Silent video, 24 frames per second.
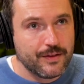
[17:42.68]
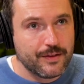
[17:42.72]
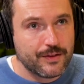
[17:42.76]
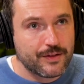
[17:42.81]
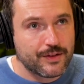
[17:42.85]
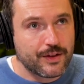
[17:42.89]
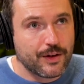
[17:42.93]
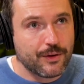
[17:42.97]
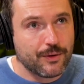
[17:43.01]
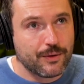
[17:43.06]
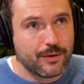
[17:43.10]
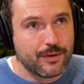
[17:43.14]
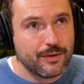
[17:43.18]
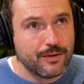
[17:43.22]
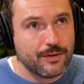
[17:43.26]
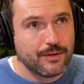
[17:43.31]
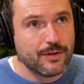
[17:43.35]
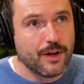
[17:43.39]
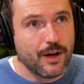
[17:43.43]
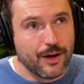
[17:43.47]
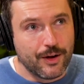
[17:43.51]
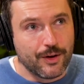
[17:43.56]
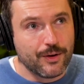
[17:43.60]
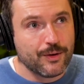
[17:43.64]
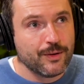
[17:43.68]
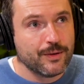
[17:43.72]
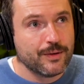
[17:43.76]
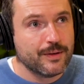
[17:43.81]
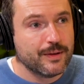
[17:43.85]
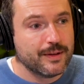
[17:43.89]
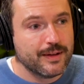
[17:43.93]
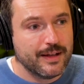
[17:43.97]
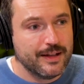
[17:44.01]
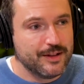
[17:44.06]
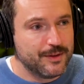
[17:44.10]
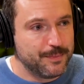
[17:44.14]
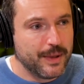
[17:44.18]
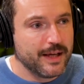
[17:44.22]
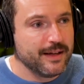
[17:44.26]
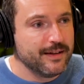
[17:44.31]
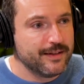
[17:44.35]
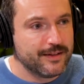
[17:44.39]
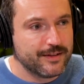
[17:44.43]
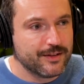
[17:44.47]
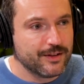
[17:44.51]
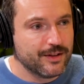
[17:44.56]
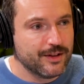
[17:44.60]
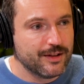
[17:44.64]
So no, it's
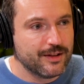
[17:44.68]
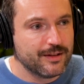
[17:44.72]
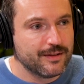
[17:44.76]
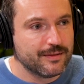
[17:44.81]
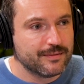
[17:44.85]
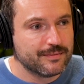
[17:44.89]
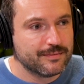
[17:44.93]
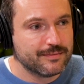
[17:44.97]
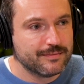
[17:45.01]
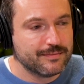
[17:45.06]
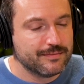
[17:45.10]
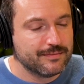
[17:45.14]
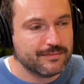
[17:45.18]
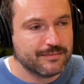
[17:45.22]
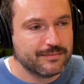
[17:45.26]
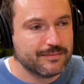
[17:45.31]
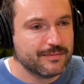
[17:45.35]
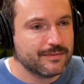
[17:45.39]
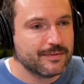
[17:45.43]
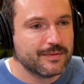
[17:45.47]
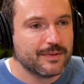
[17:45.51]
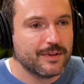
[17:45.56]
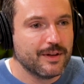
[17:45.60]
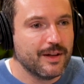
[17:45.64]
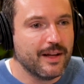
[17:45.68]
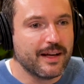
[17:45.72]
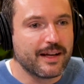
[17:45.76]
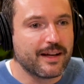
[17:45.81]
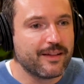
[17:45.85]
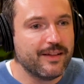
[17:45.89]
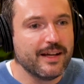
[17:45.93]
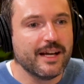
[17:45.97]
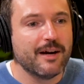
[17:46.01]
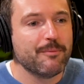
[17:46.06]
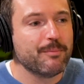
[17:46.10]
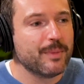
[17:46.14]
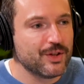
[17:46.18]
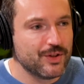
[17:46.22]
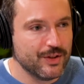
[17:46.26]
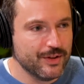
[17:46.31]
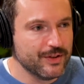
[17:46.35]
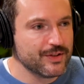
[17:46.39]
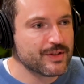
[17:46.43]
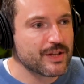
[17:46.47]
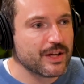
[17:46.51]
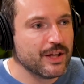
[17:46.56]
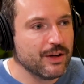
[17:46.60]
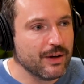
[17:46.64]
based on like the
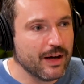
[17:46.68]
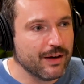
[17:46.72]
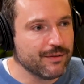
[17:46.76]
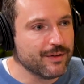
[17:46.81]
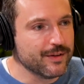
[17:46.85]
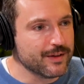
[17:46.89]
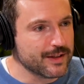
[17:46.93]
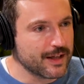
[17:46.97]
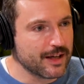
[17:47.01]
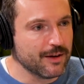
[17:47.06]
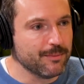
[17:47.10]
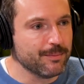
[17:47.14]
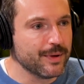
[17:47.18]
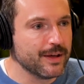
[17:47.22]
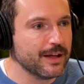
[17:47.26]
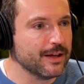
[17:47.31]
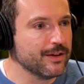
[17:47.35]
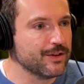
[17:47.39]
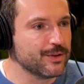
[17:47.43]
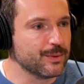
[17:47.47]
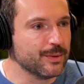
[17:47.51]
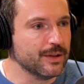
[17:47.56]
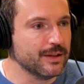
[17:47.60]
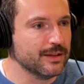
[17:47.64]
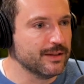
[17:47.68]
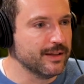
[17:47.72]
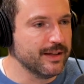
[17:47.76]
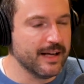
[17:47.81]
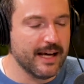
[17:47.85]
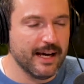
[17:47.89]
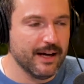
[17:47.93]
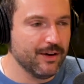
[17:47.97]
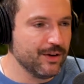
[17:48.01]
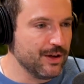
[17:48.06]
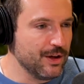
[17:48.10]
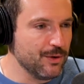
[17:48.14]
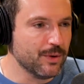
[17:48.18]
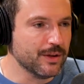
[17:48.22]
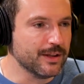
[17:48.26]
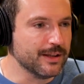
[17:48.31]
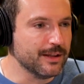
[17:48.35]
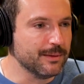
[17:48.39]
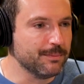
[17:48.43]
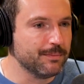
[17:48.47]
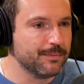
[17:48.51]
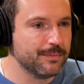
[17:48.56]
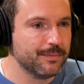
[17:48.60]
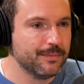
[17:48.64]
ambitions that you have as a company as well, and how you want
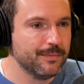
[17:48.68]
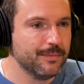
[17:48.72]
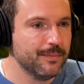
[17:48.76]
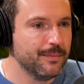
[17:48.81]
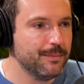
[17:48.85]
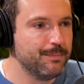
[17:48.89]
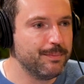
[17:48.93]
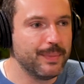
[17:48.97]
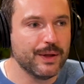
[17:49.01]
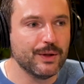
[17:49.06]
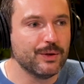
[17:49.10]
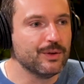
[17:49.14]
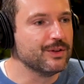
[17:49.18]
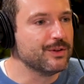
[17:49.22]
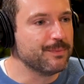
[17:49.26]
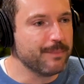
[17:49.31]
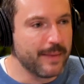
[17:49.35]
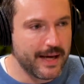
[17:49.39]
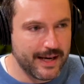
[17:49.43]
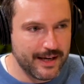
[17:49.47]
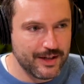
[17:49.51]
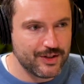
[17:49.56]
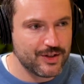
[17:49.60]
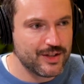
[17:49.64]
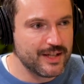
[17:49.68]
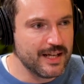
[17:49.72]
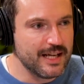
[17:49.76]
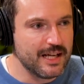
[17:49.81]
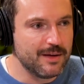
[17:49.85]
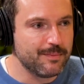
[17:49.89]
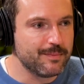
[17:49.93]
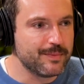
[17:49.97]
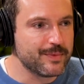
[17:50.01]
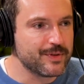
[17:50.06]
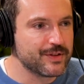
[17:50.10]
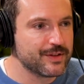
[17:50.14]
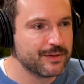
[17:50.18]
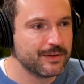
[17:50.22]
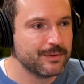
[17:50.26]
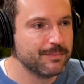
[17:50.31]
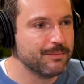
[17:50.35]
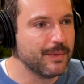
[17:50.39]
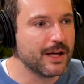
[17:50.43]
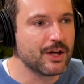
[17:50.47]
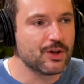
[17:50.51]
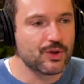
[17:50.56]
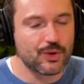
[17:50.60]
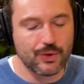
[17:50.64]
to build, manage teams,
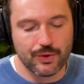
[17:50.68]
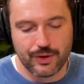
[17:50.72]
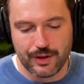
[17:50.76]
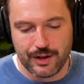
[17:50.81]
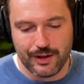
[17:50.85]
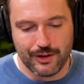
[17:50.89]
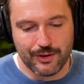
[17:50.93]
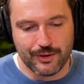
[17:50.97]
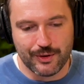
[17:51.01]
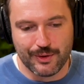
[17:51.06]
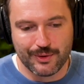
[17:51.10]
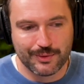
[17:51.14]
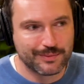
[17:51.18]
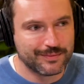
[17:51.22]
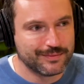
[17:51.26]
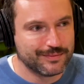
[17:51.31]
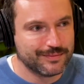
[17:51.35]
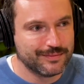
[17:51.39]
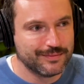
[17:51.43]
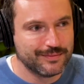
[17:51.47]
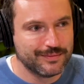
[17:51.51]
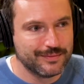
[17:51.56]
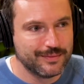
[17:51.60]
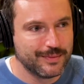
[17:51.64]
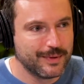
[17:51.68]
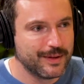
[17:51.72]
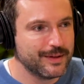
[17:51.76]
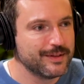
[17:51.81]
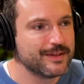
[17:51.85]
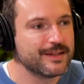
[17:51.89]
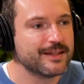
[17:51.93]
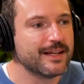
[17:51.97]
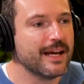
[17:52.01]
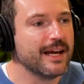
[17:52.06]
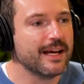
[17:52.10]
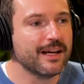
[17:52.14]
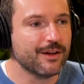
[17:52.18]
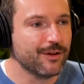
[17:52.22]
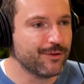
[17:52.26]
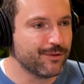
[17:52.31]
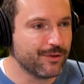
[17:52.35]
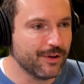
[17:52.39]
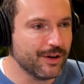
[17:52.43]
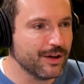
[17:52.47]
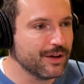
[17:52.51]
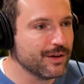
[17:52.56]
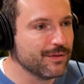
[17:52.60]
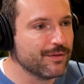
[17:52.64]
make sure that you're staying at the
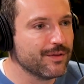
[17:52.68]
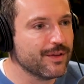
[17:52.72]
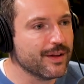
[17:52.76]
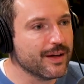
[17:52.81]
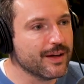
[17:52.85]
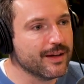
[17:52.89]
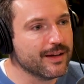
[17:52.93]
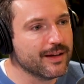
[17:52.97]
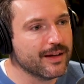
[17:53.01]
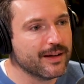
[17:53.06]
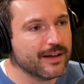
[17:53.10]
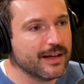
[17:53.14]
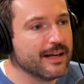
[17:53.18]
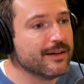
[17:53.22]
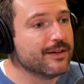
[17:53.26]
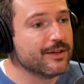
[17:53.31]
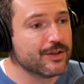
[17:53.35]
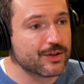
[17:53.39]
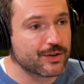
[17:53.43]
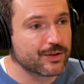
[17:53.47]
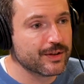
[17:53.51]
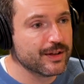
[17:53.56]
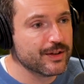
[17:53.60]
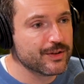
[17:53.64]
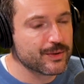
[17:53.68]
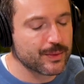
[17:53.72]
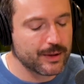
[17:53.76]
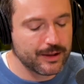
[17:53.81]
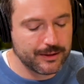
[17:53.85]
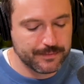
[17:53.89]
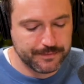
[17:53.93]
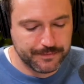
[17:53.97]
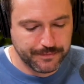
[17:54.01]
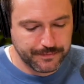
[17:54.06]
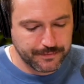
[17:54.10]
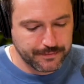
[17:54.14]
front of the industry as well.